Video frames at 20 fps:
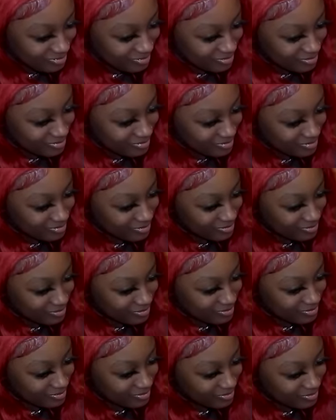
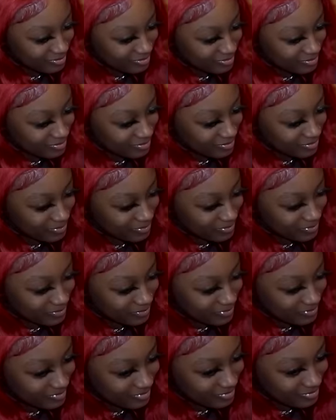
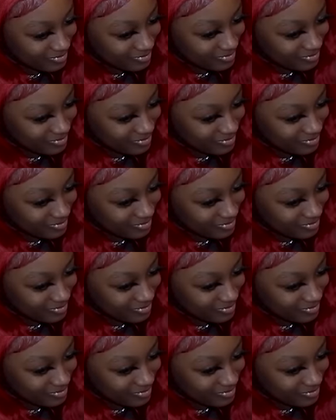[no speech]